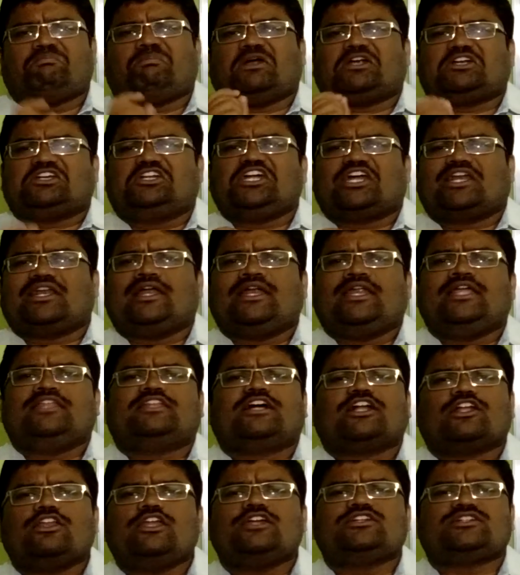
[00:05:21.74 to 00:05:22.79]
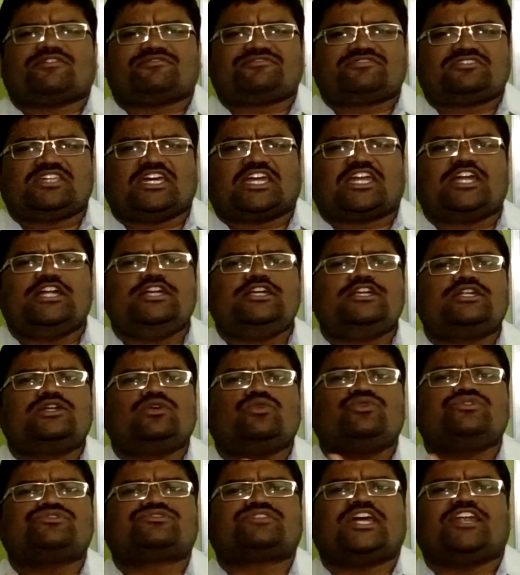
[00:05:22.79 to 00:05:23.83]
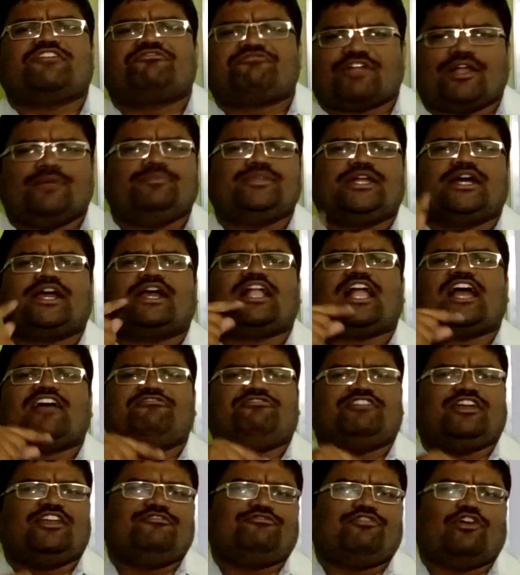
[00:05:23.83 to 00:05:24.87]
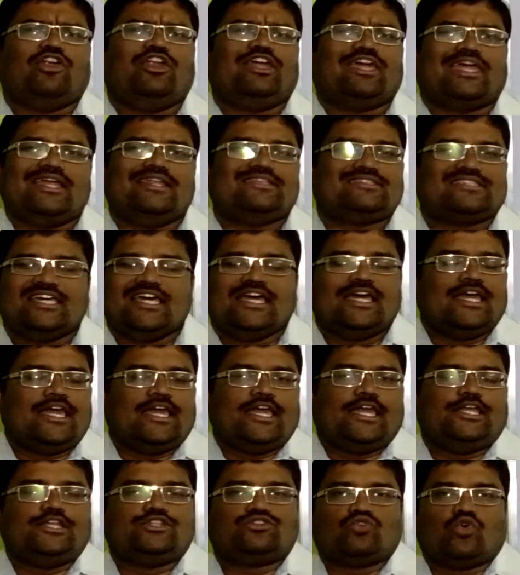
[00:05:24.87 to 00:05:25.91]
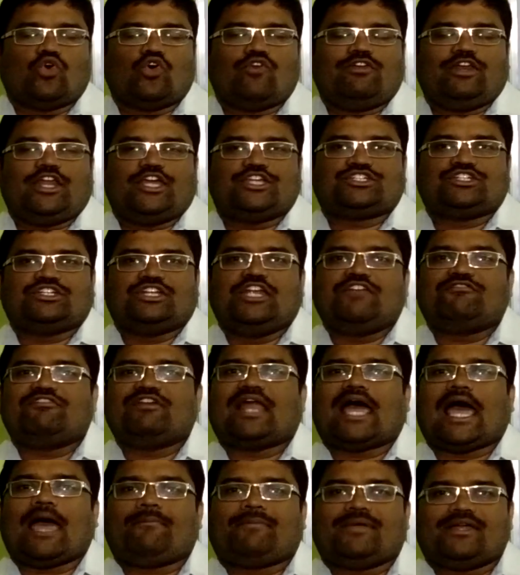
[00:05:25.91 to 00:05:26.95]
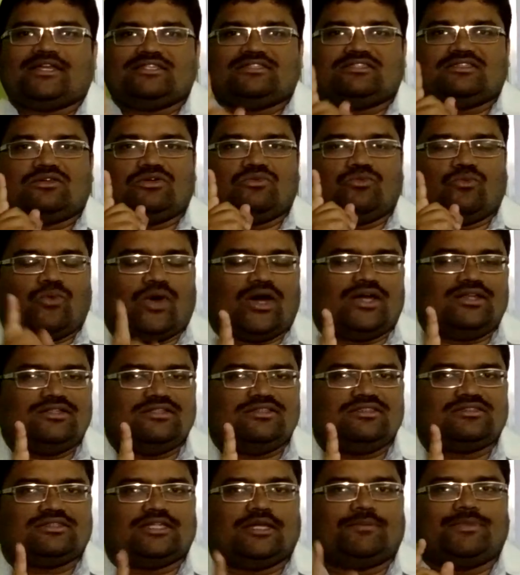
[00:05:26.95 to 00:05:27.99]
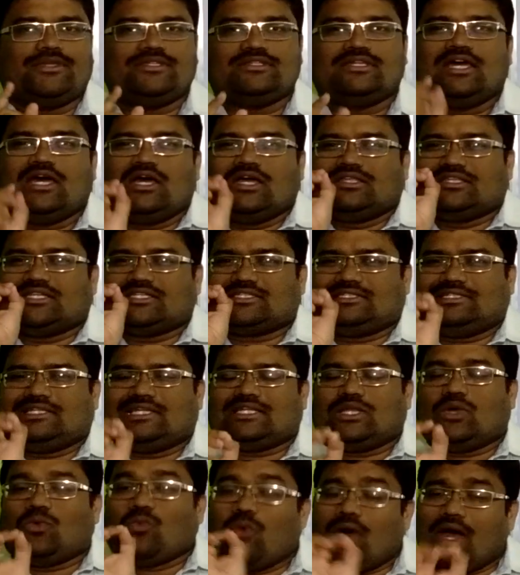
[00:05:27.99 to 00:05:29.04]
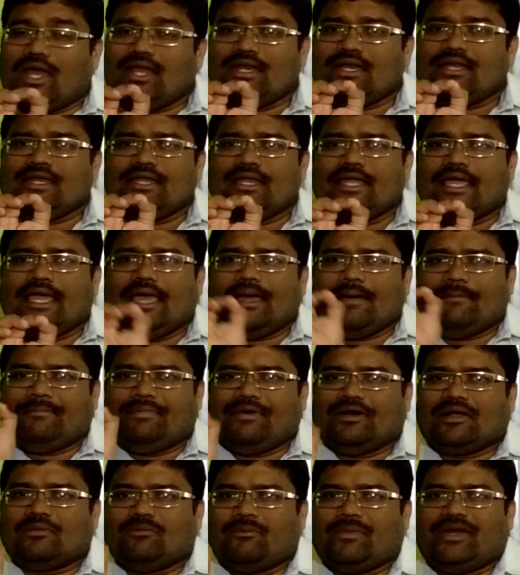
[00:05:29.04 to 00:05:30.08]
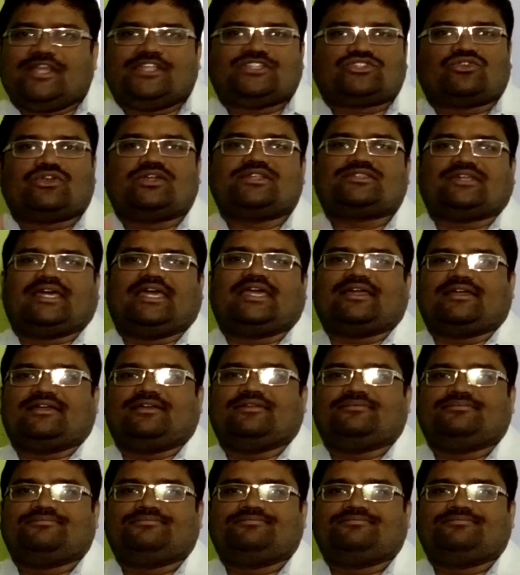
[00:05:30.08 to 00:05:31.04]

Particularly the release of secondary oocyte from the Graafian follicles is ovulation. It will happen once, that means there's one per menstrual cycle.